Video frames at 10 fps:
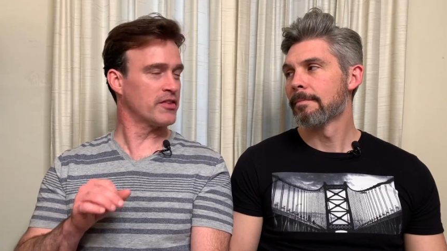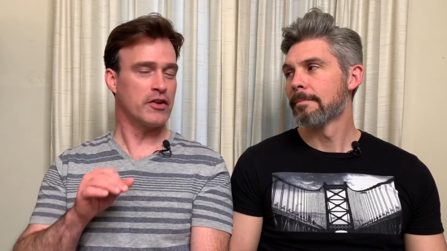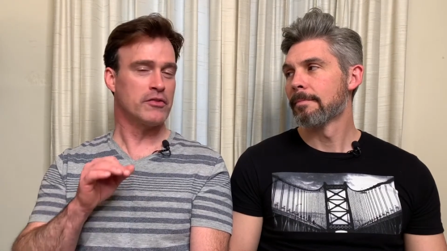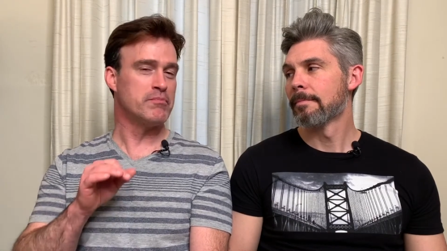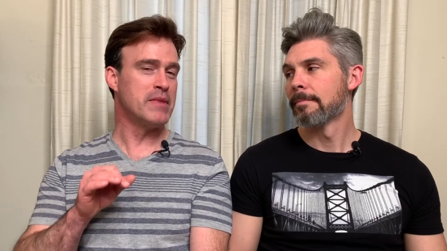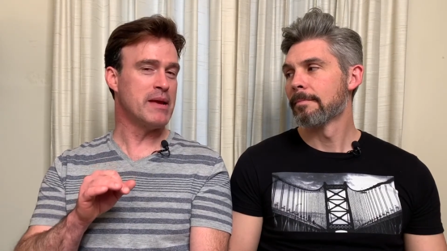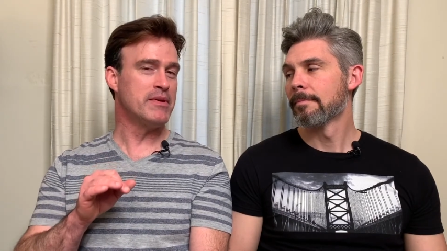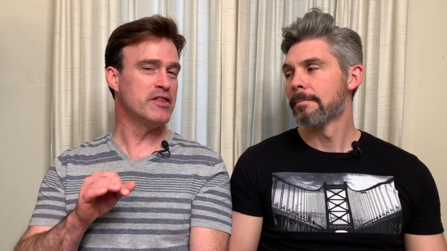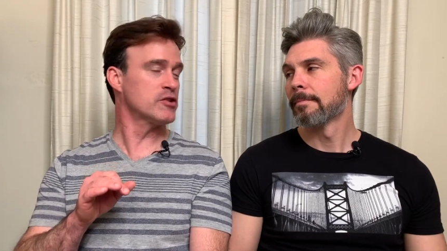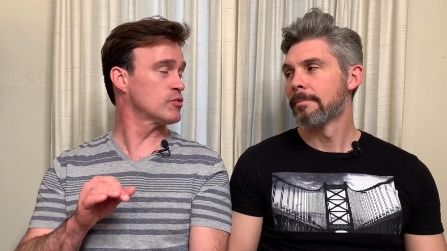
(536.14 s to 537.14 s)
Speaker 1: I thought
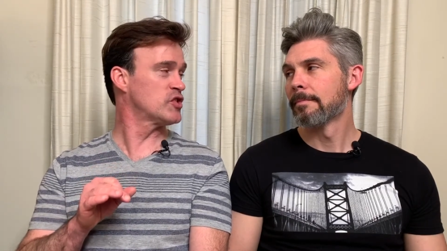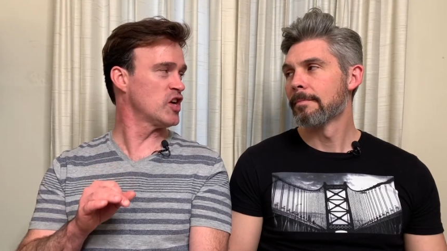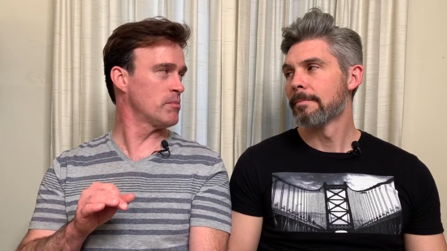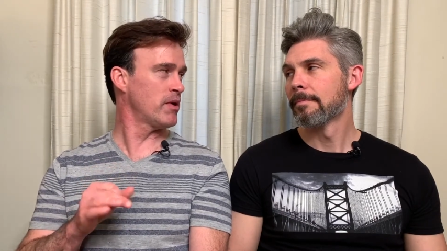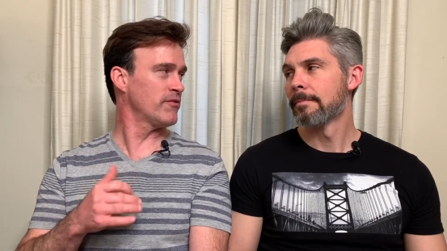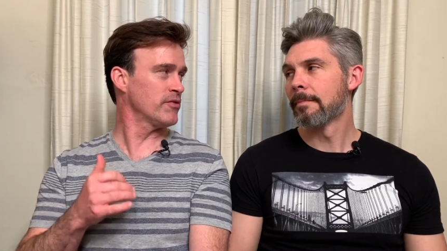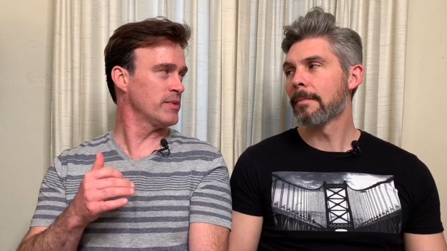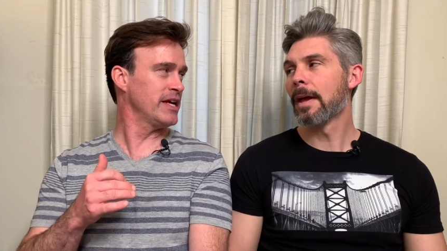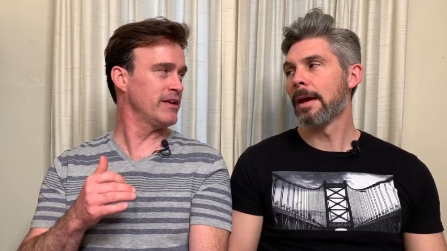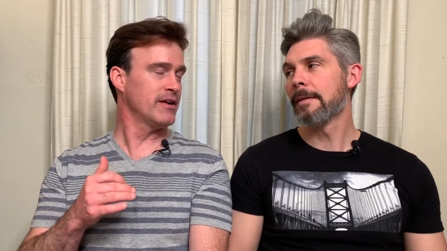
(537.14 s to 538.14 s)
maybe this would jump up for
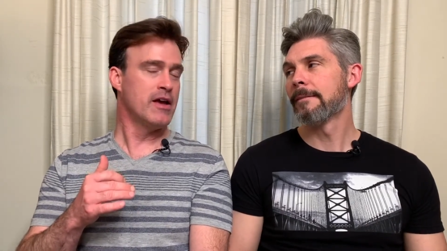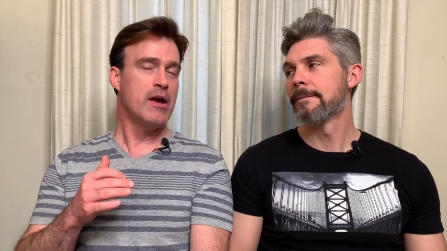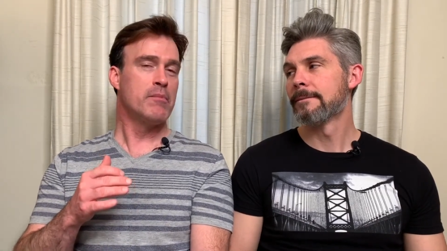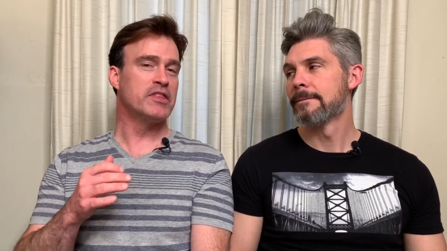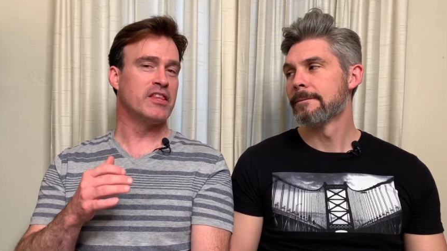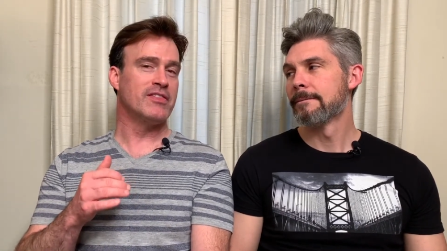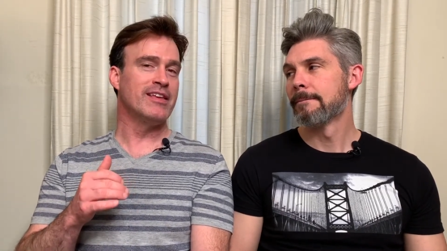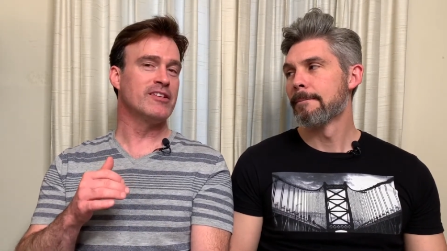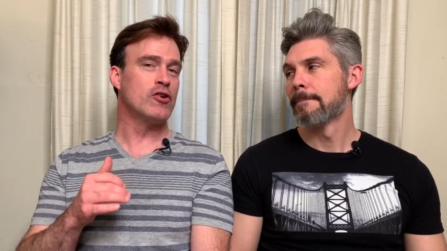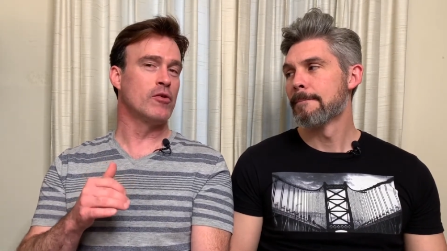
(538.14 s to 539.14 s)
me. But the
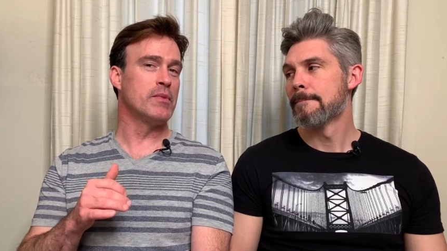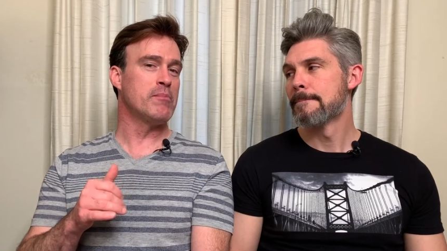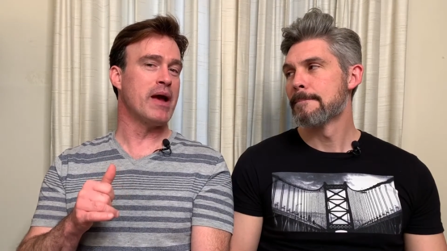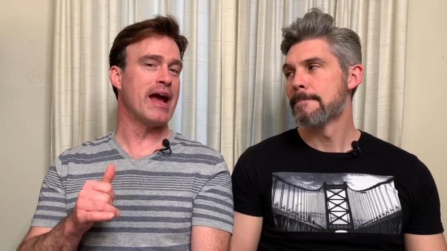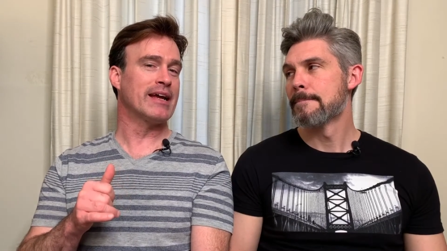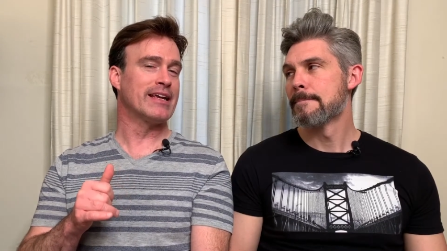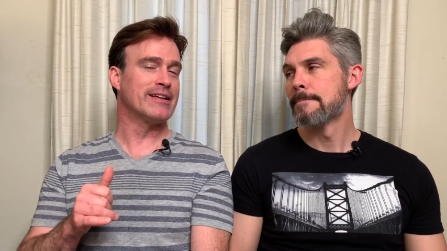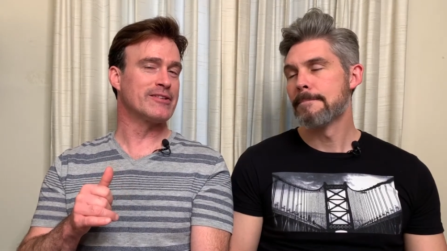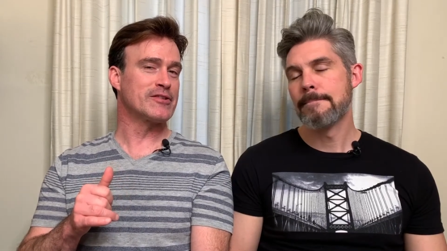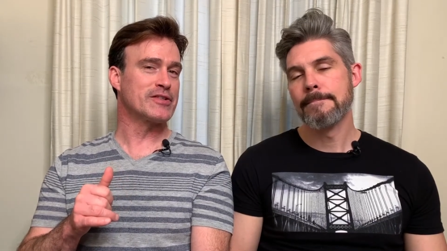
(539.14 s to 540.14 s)
thing that's holding me back
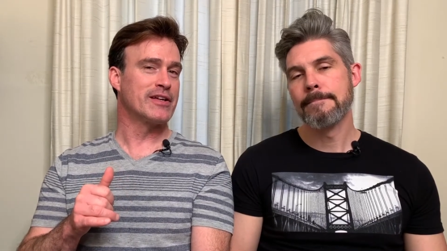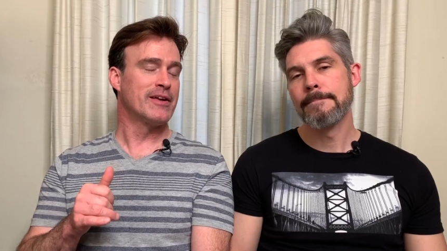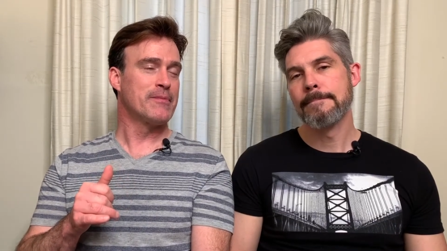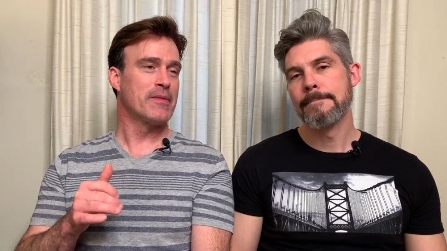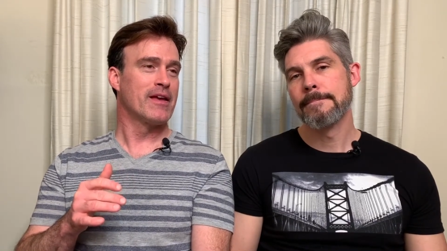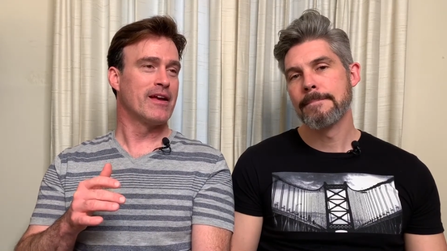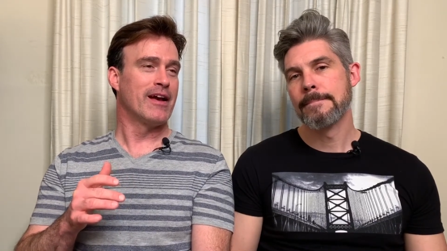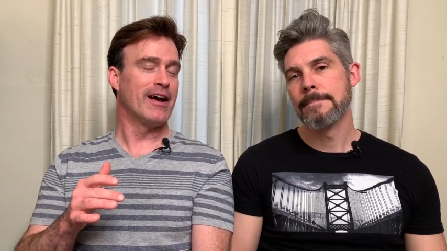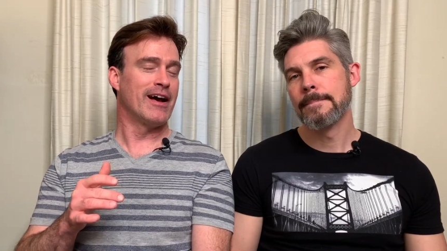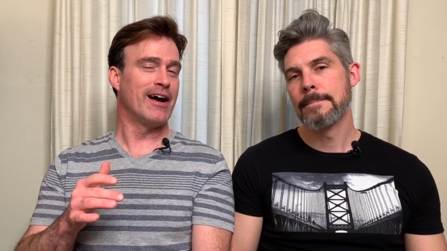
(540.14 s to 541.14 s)
is,
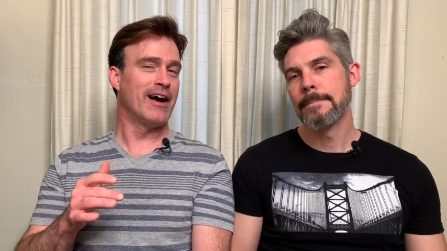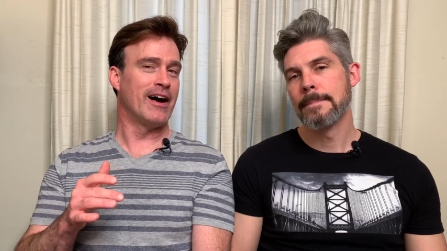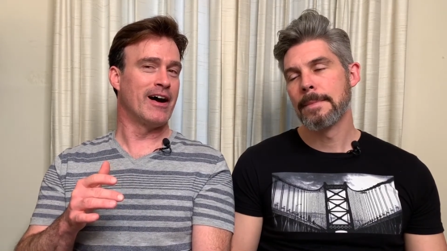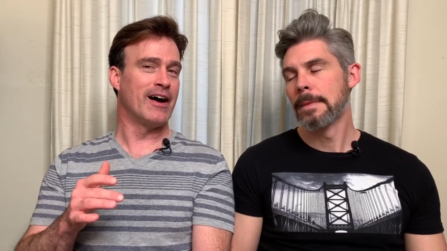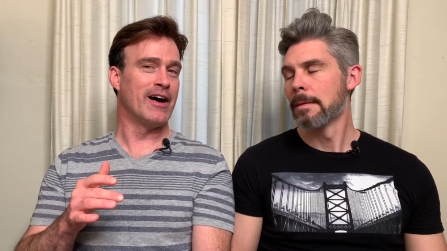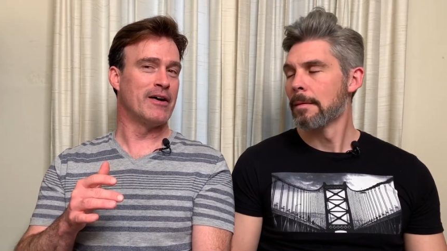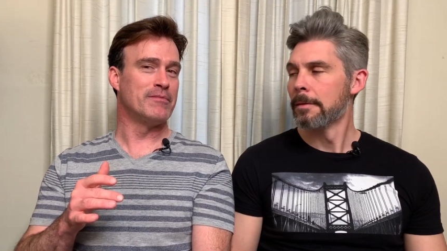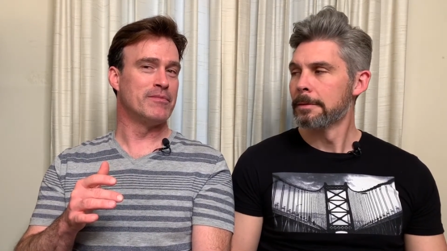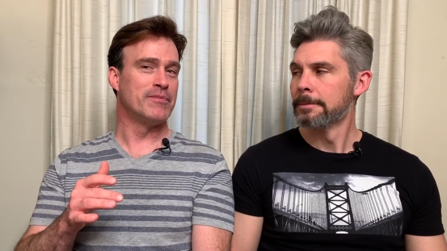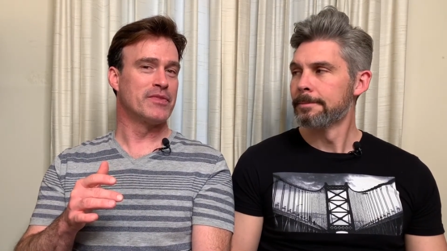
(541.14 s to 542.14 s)

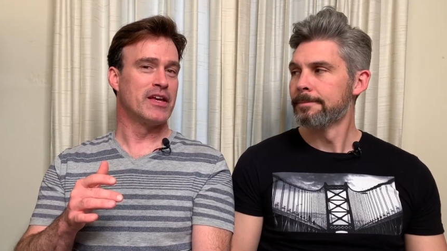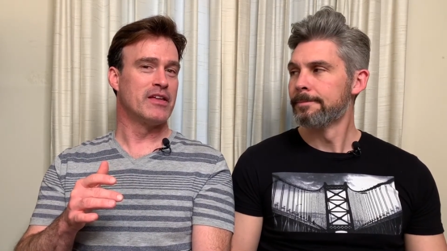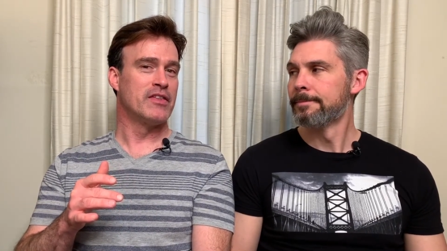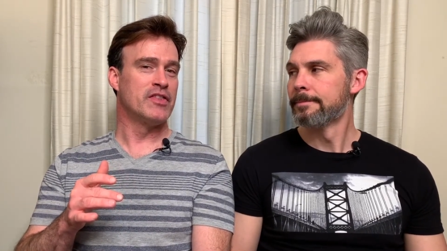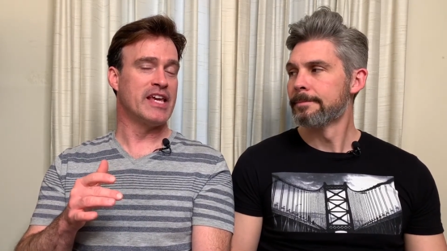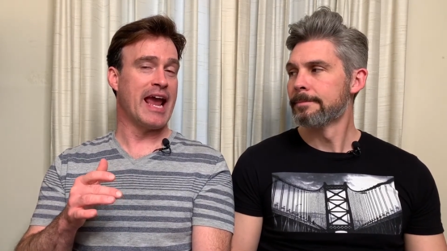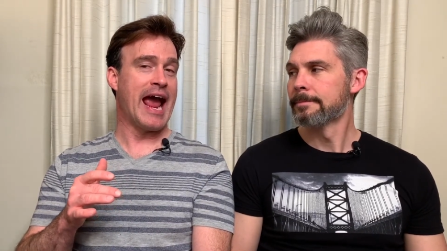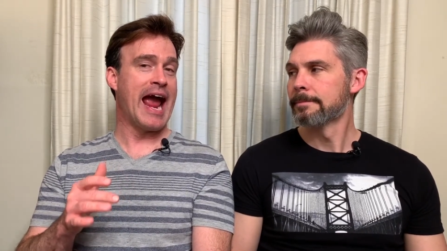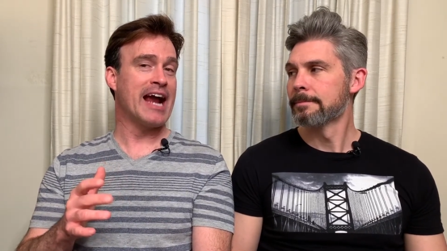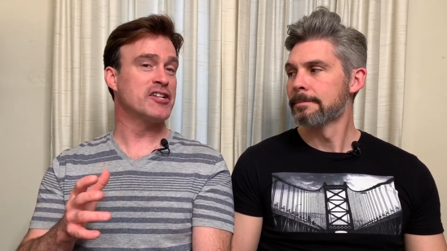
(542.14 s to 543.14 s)
um, the
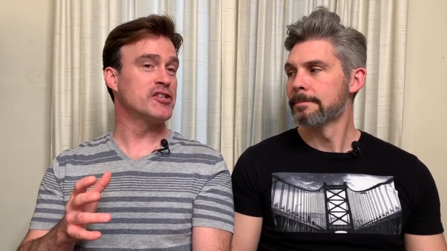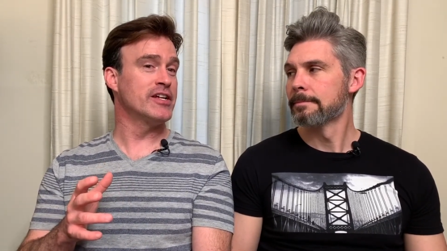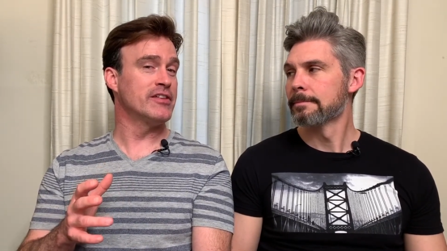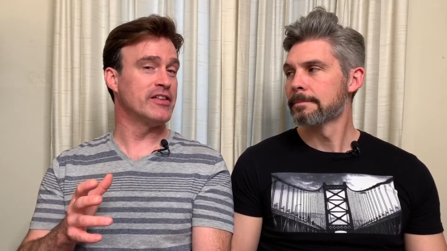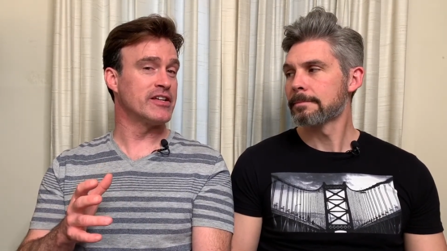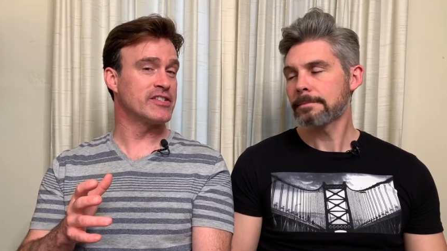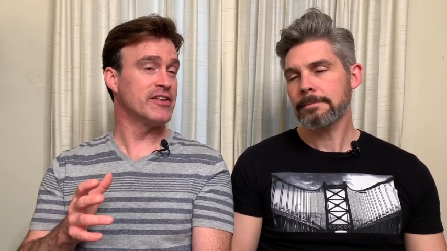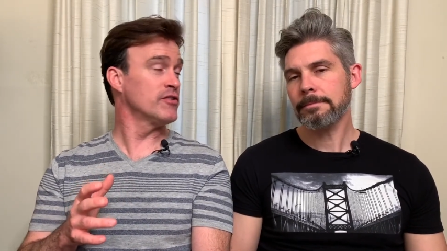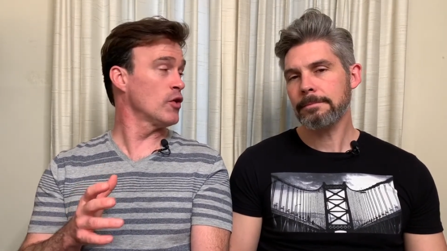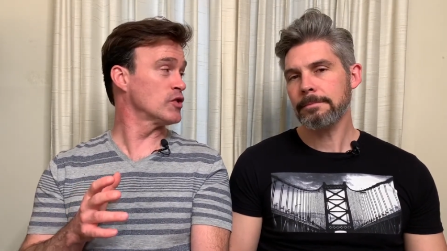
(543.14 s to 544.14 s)
action in this.
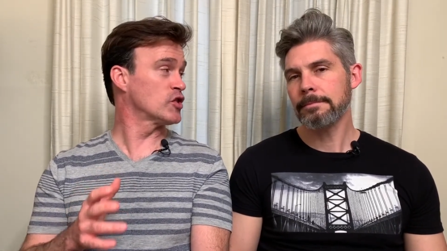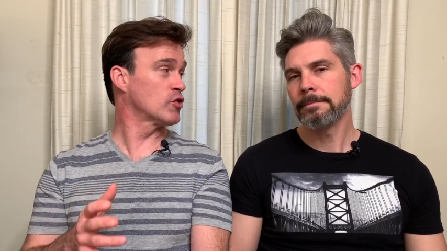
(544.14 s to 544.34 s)
Even though it's